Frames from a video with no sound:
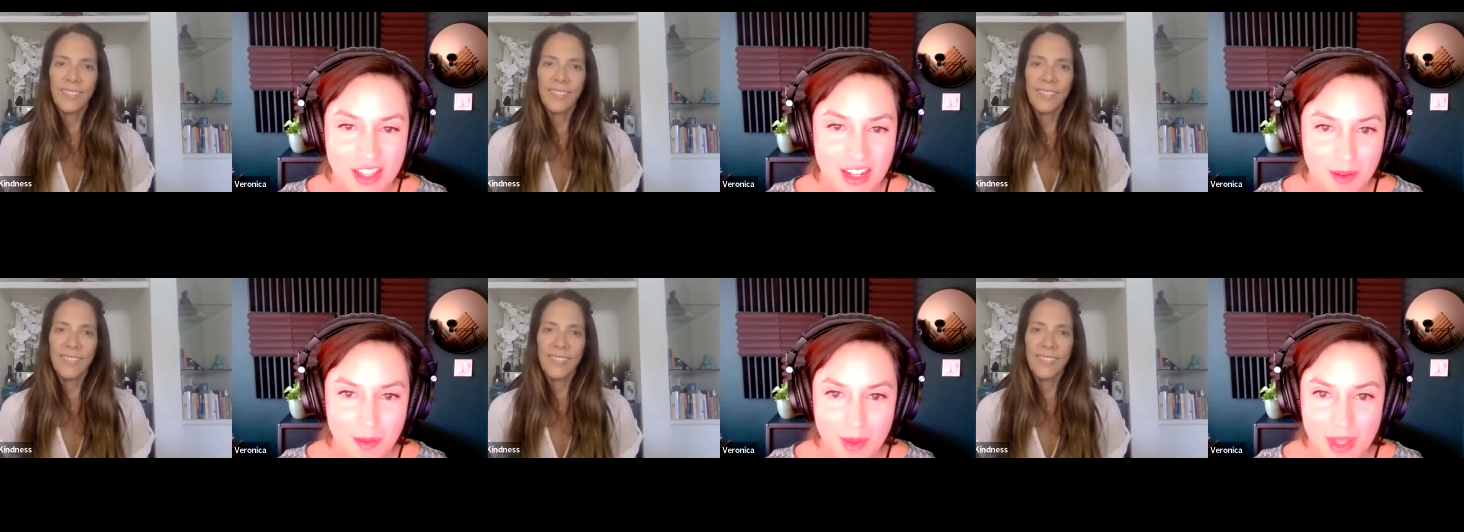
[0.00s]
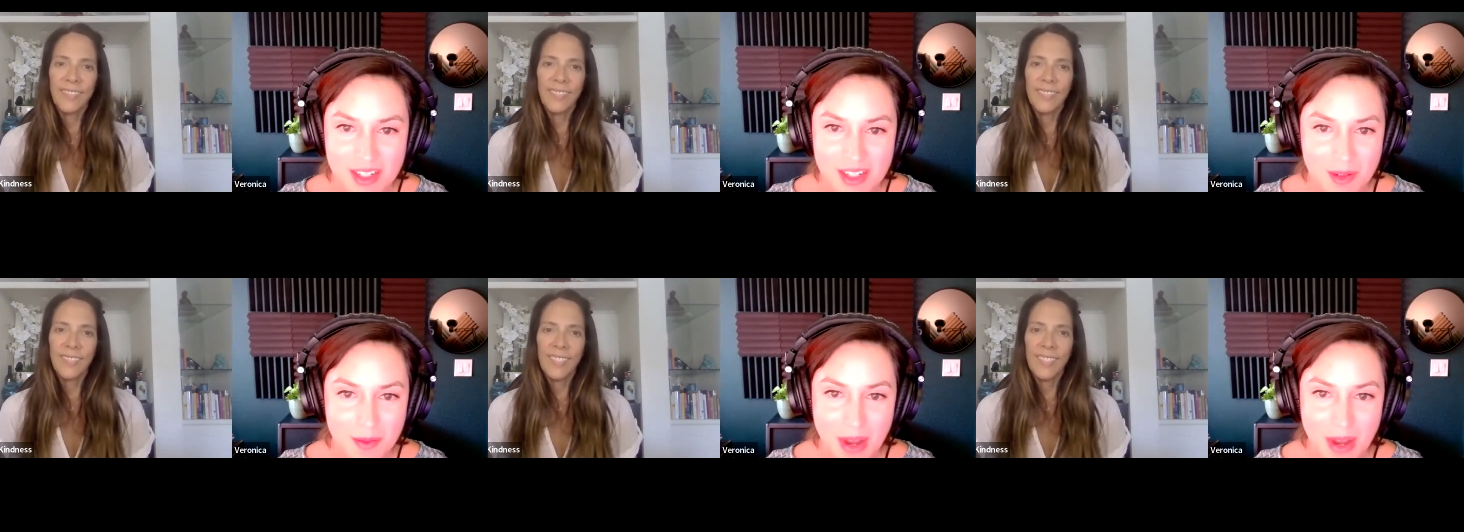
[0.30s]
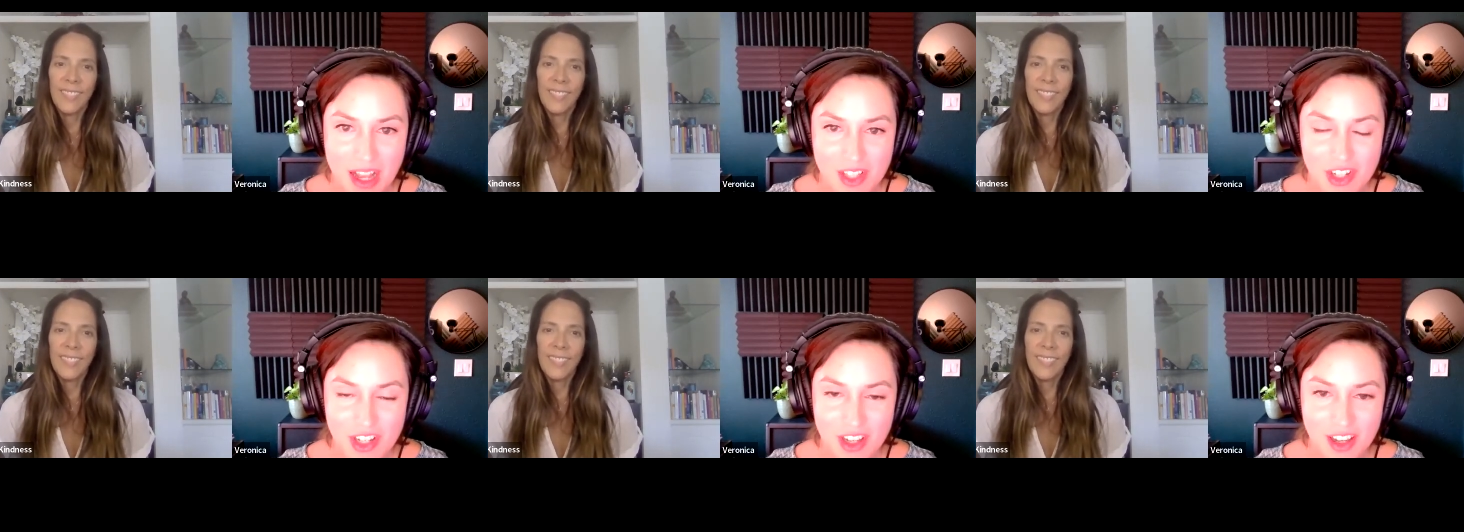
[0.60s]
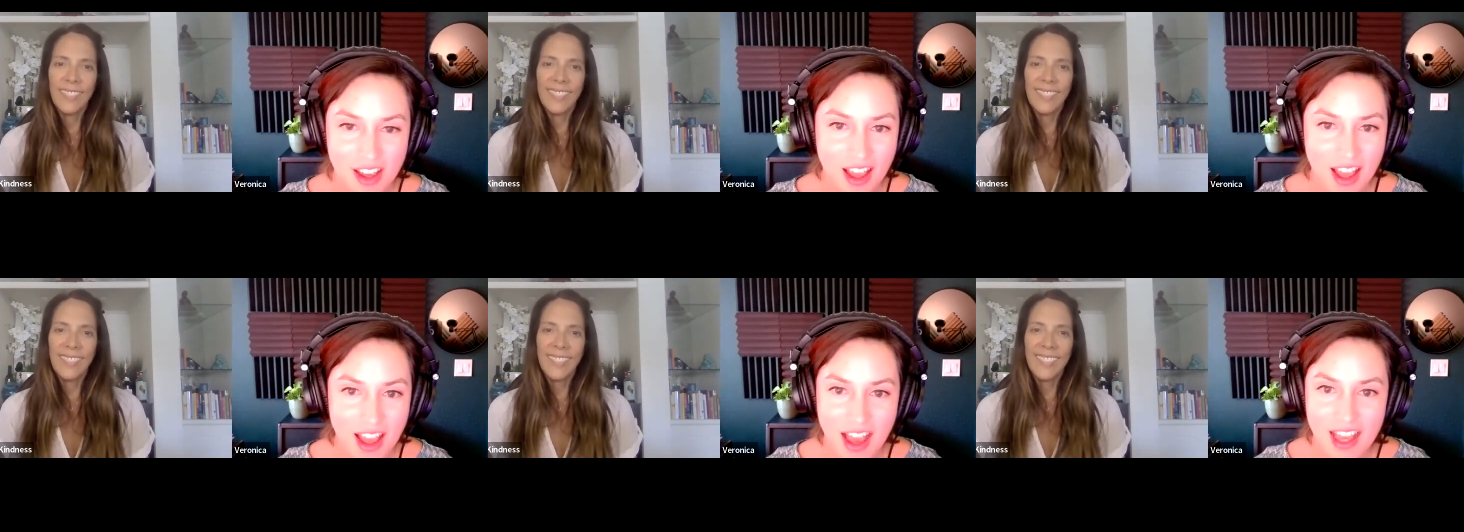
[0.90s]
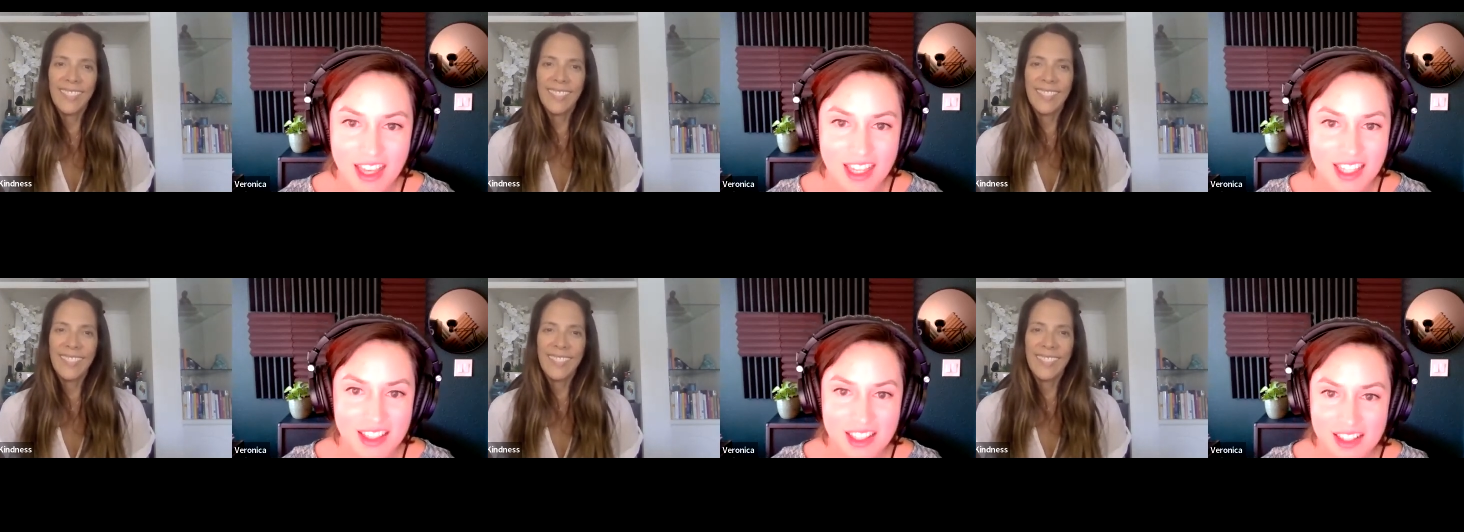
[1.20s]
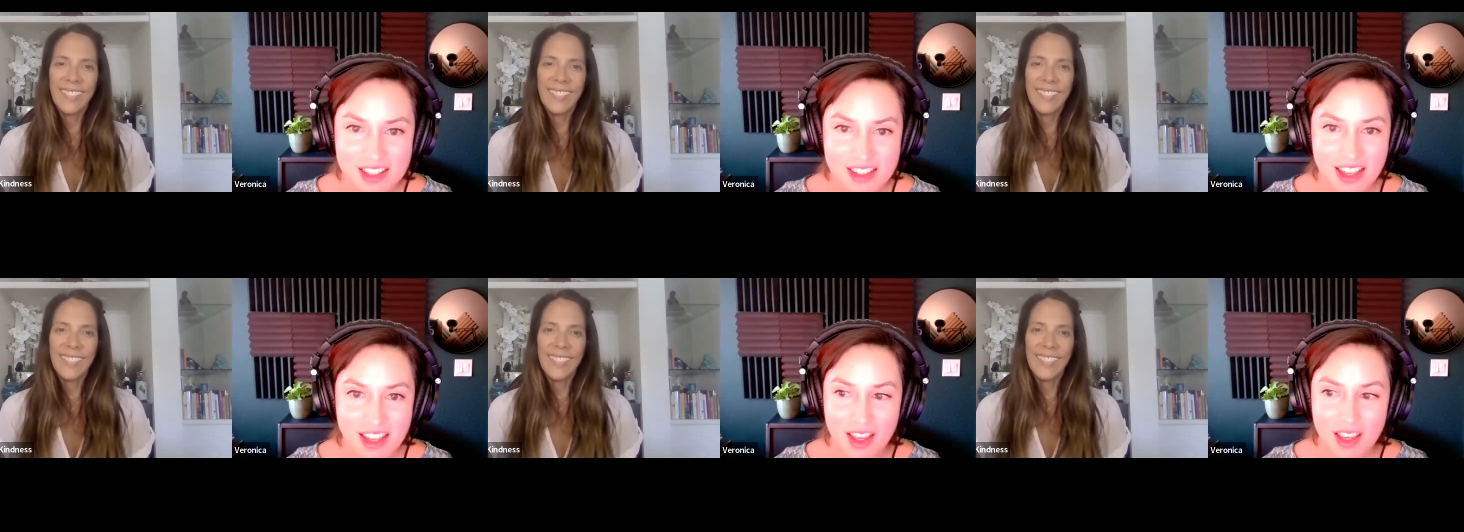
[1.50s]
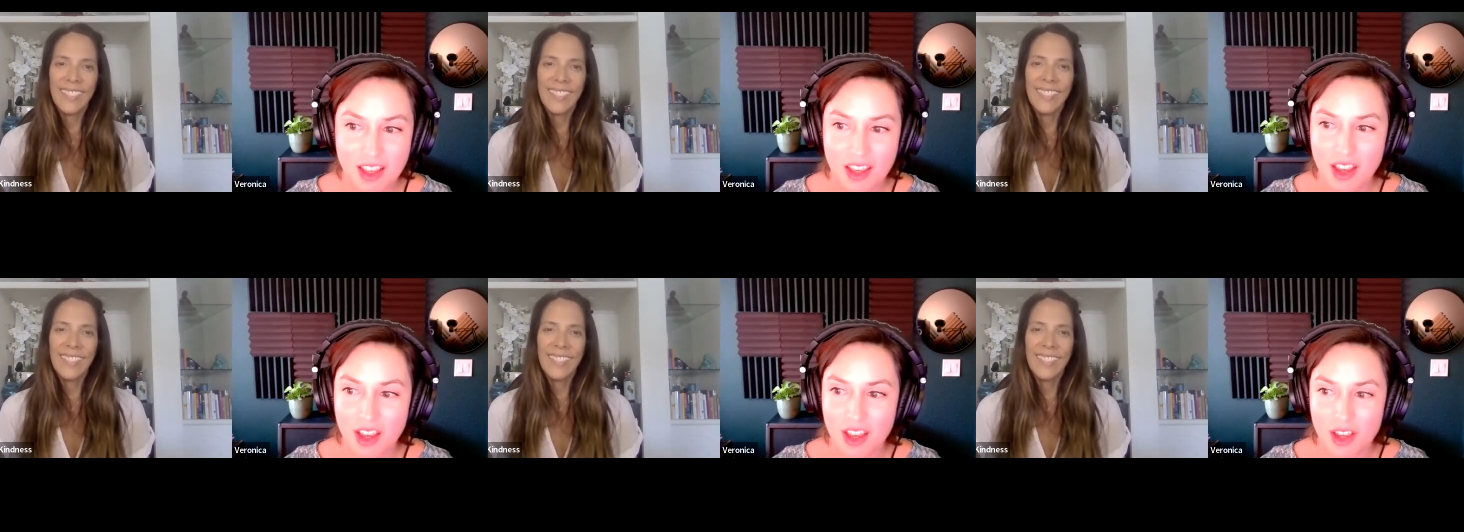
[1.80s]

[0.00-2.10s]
Speaker 1: that i'm into matcha i get this like